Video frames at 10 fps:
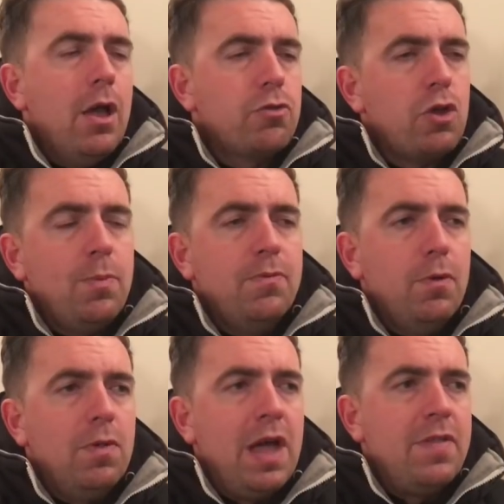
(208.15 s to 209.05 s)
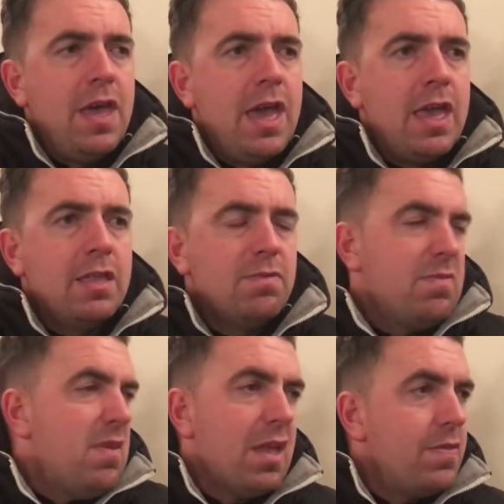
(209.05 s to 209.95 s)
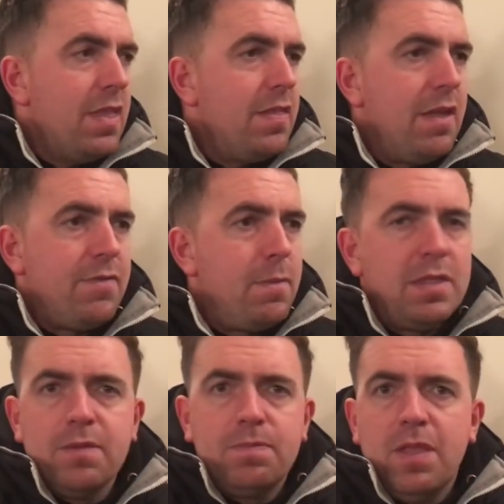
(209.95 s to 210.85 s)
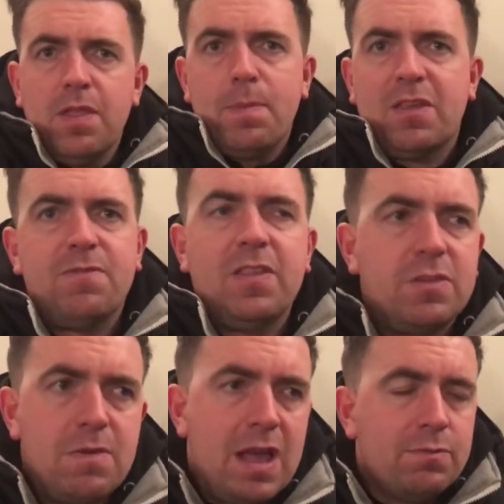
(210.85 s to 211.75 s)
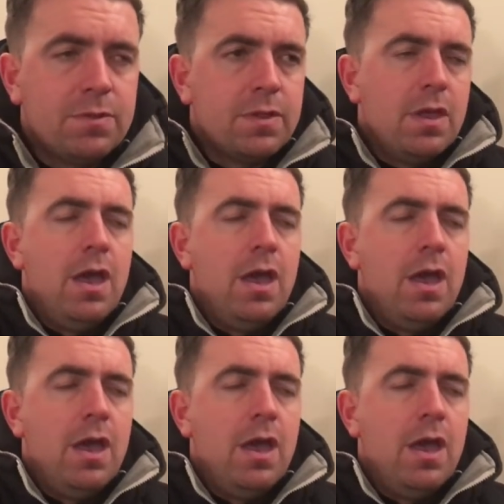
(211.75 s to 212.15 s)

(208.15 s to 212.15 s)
on top of all that, they're for me, they're the best fans around.